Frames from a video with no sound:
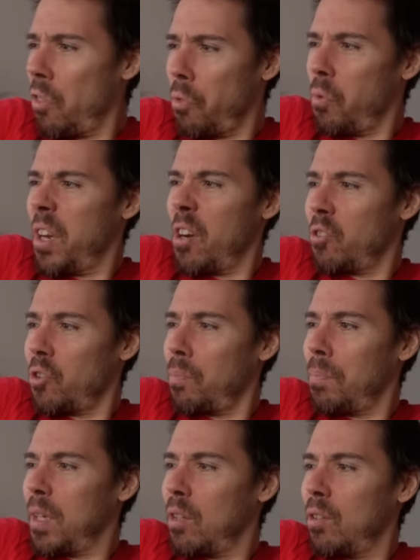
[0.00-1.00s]
300
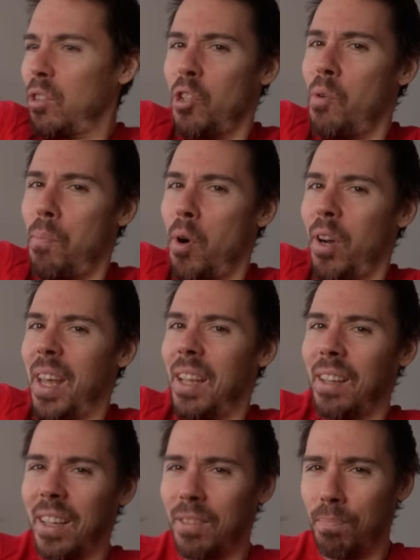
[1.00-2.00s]
mil 2.8
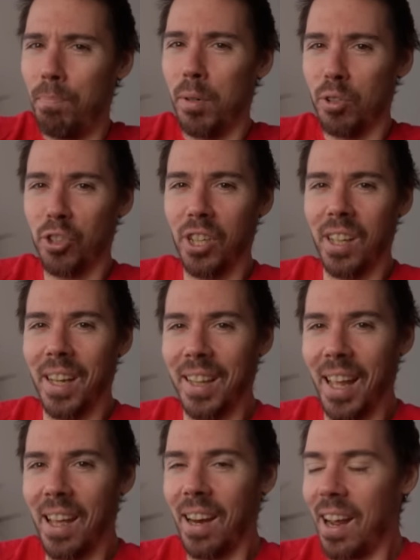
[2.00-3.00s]
like bullshit like
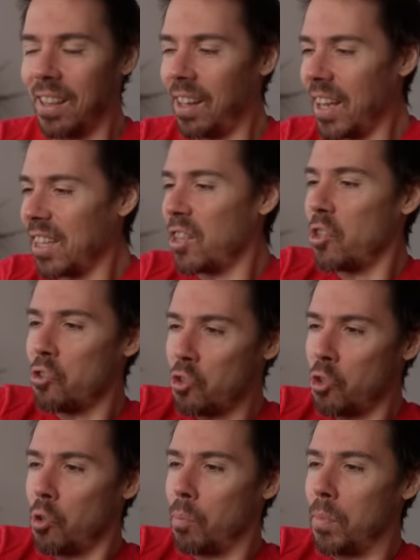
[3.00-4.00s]
that. I like the
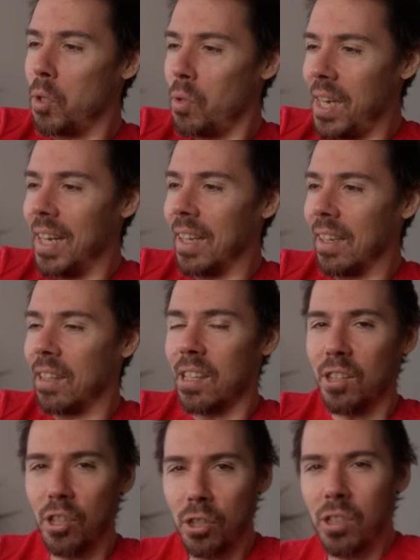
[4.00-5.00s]
zoom. You need it.
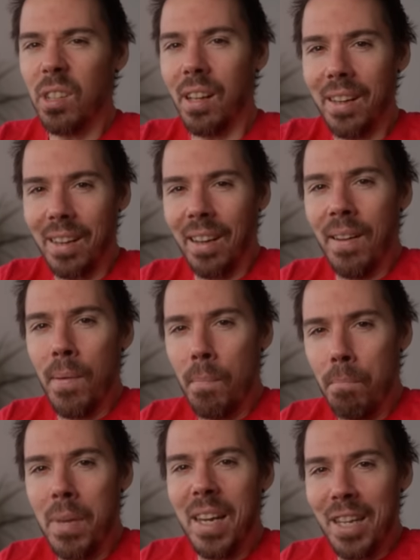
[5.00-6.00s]
This is like
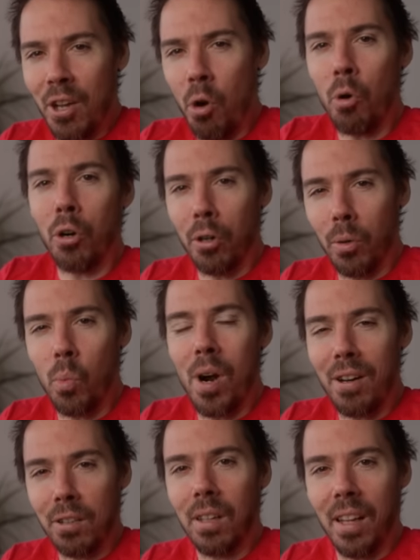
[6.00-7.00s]
mediocre
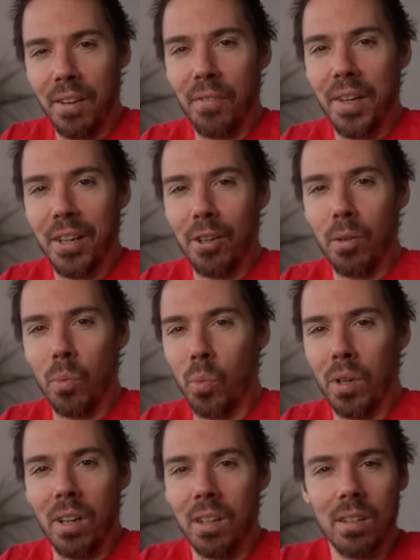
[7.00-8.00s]
wildlife here.
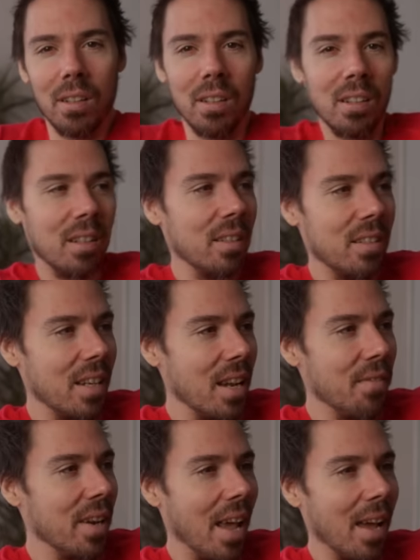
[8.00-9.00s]
We're not
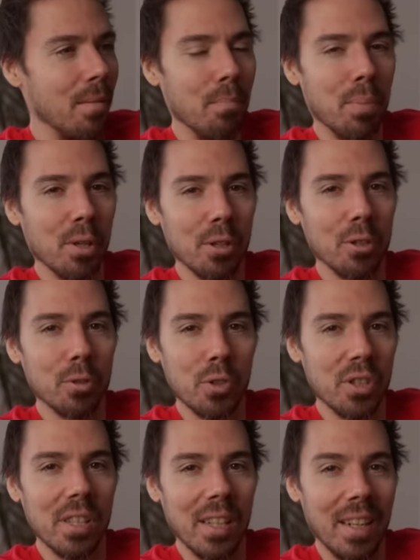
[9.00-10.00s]
David Attenborough's
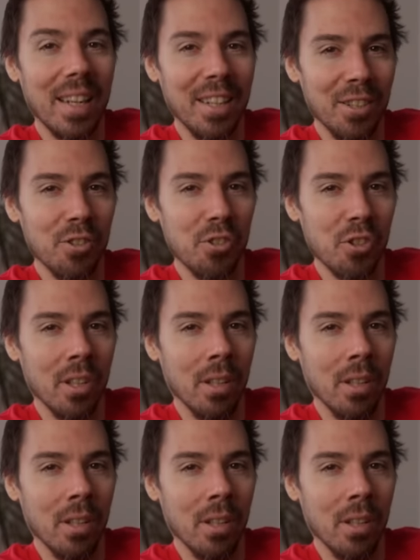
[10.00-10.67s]
sit ins.